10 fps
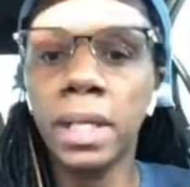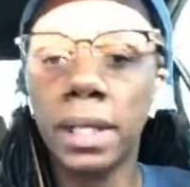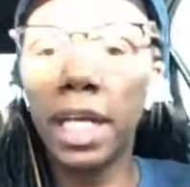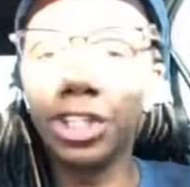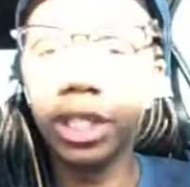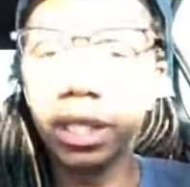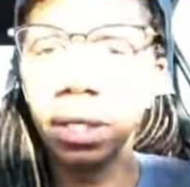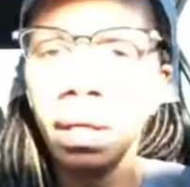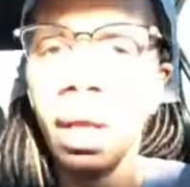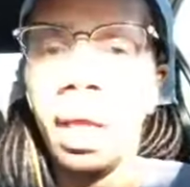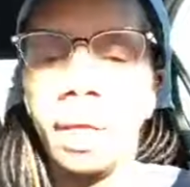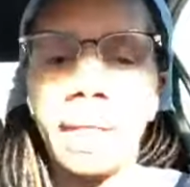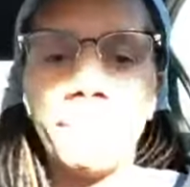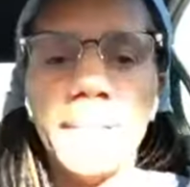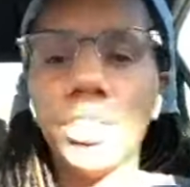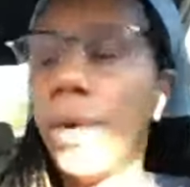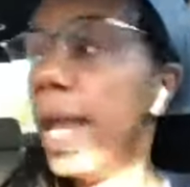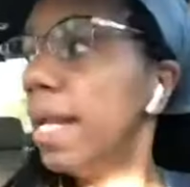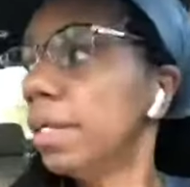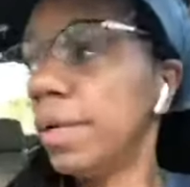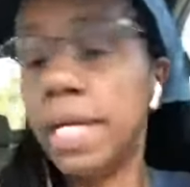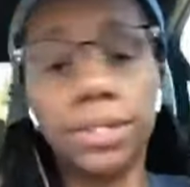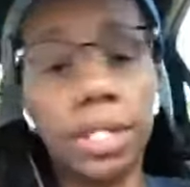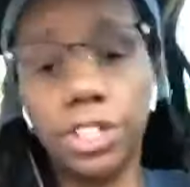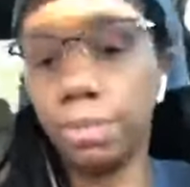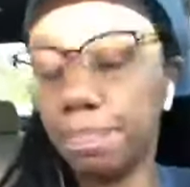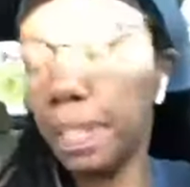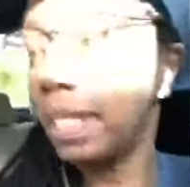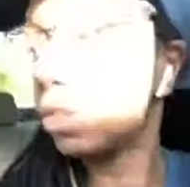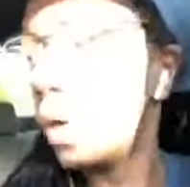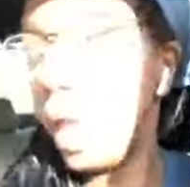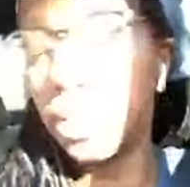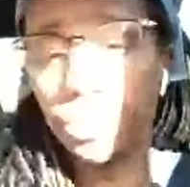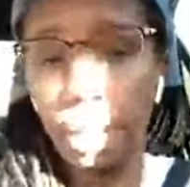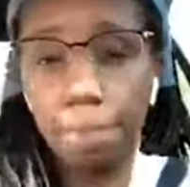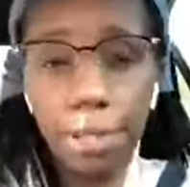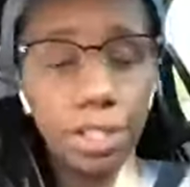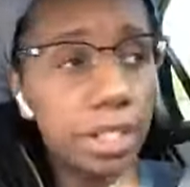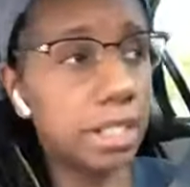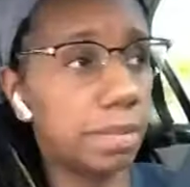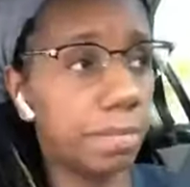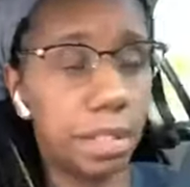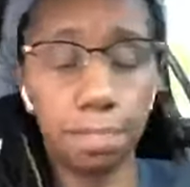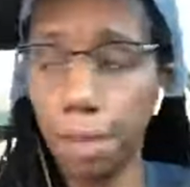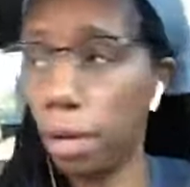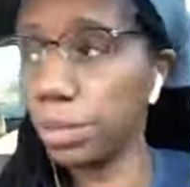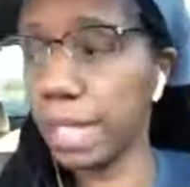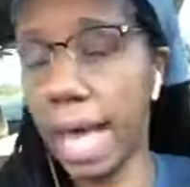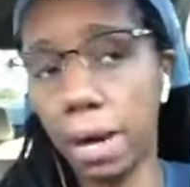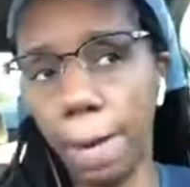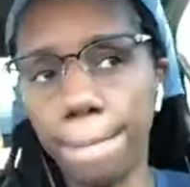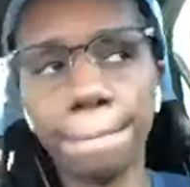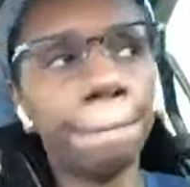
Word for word: Glad you're here. Okay, please go ahead and start pushing this post out.